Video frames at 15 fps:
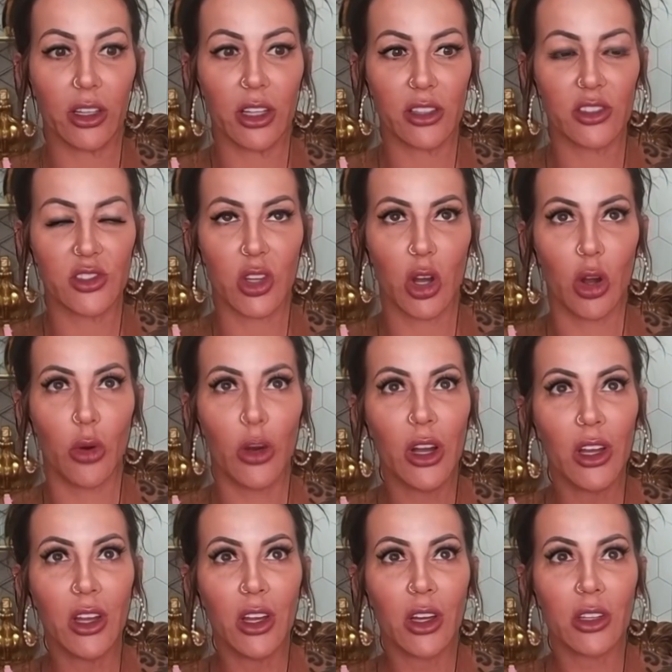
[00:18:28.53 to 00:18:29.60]
And so
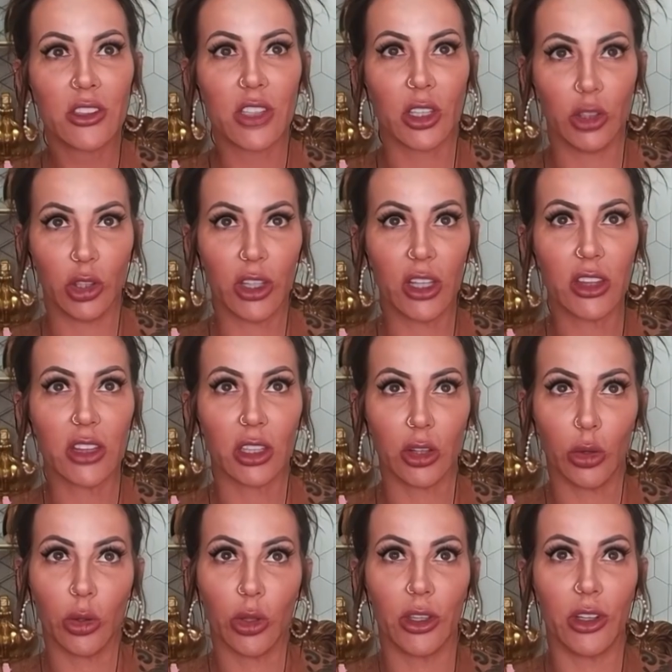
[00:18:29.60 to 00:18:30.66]
to look at the
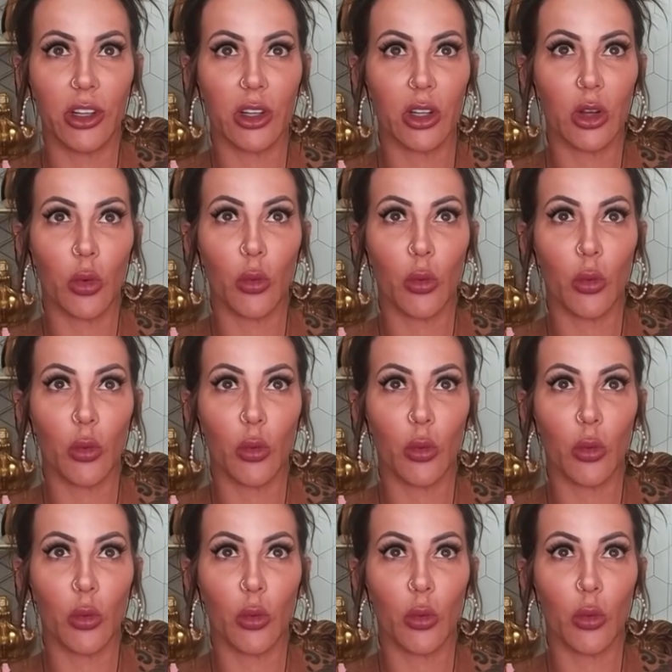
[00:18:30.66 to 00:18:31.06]
Lord